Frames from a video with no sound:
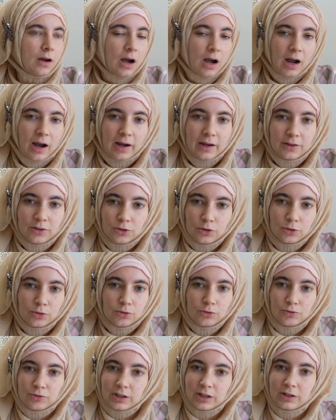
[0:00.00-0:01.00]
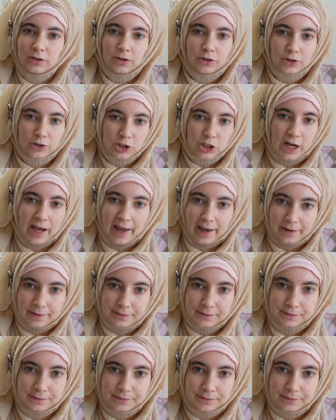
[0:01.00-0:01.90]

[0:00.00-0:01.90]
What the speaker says: I, U, V, or J.